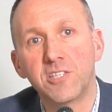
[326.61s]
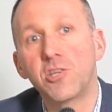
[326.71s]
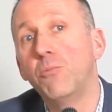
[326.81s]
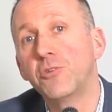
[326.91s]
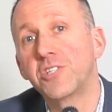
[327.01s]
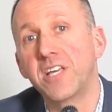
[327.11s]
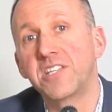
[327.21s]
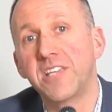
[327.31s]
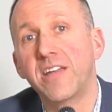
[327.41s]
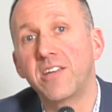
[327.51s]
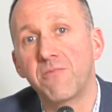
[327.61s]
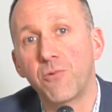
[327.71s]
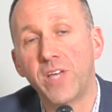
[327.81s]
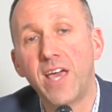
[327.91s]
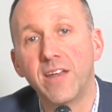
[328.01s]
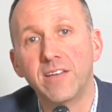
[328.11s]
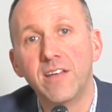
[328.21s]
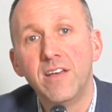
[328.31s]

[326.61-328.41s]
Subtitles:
It's almost a set it and forget it,